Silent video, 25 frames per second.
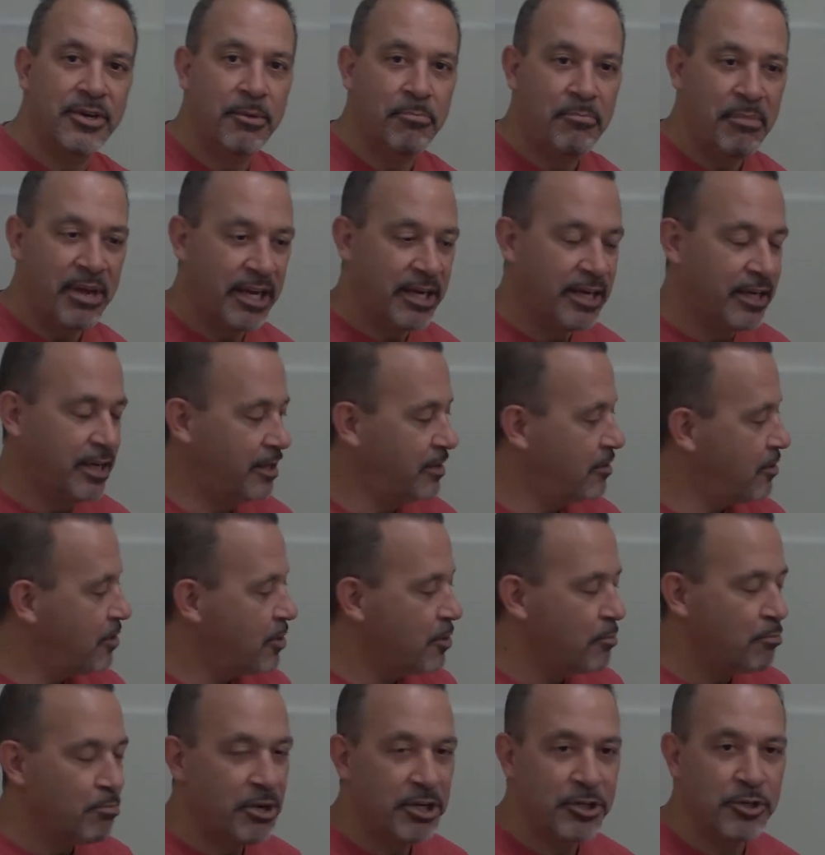to make it
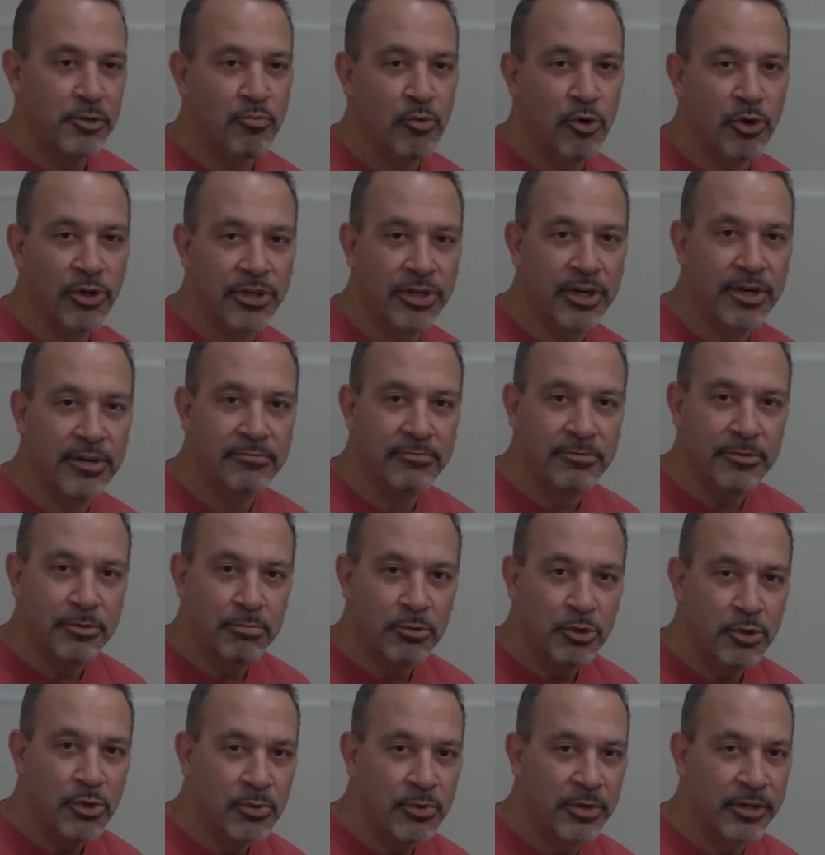much more
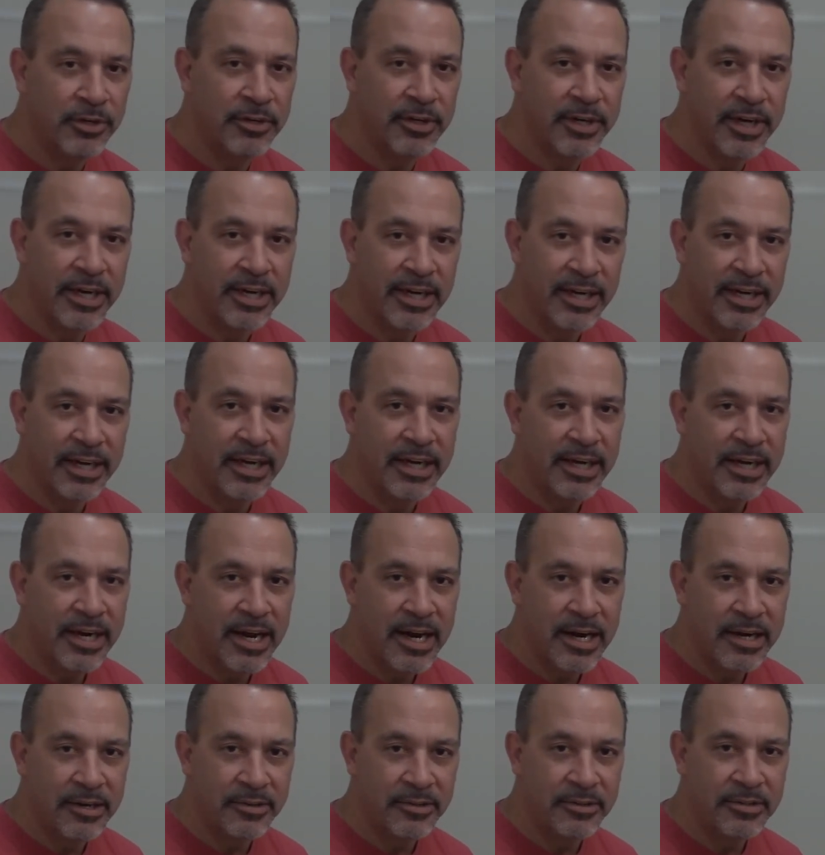comfortable when you're getting in and
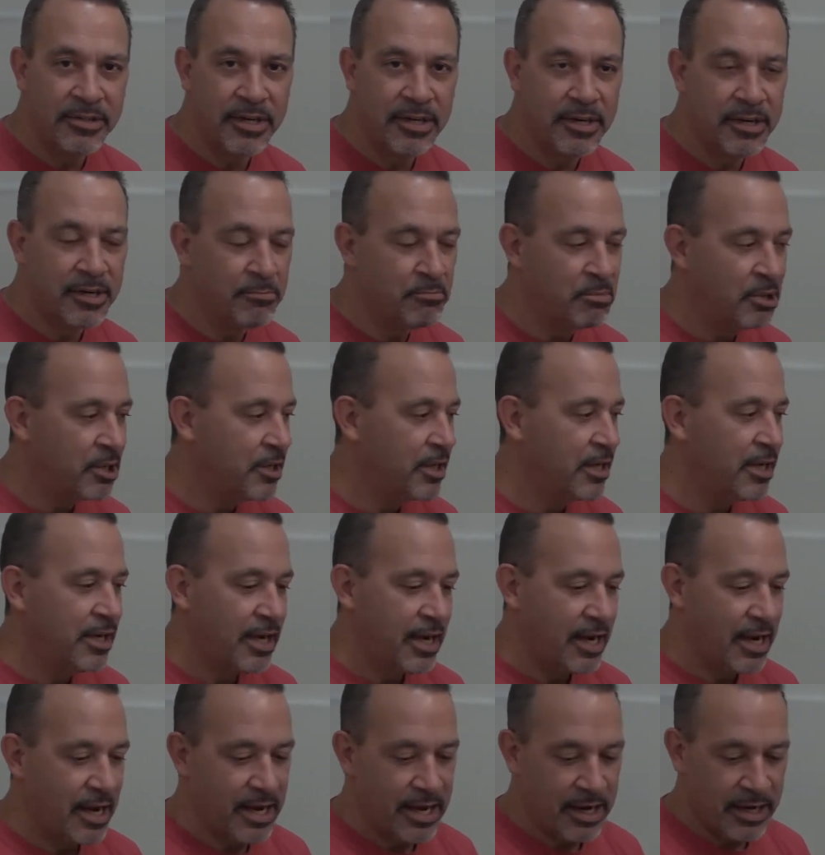out of the tub,
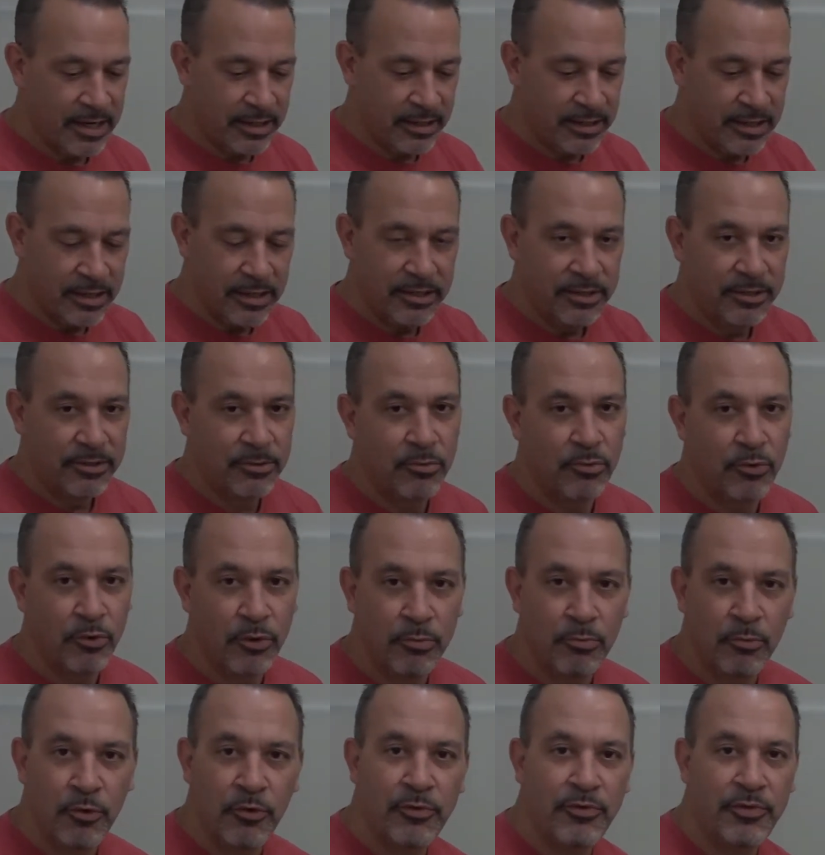and the
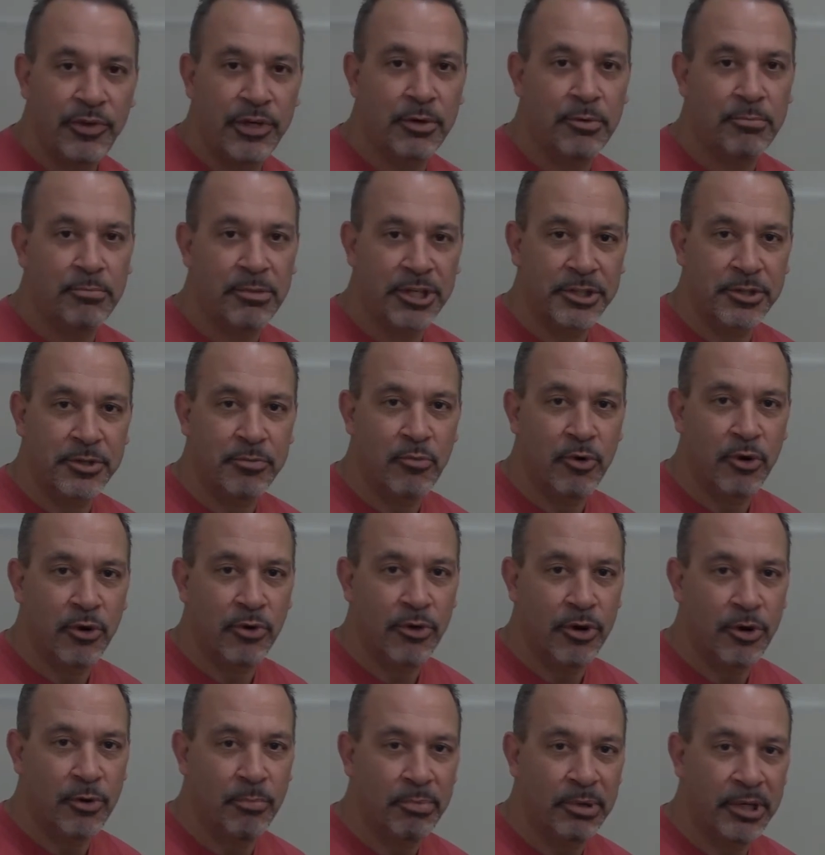room will feel much
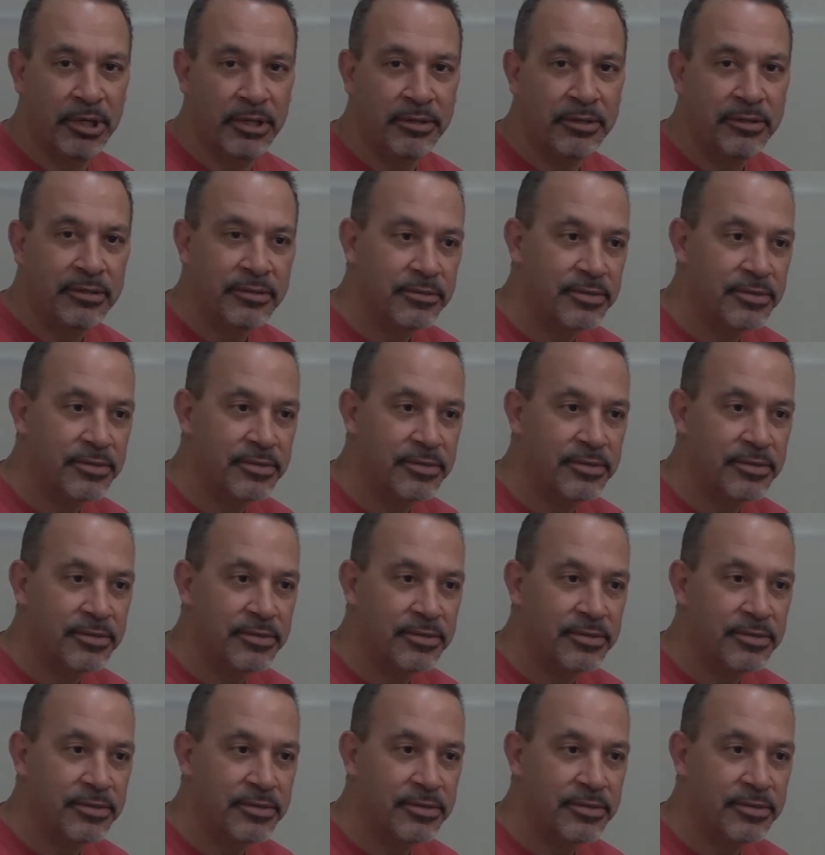more open.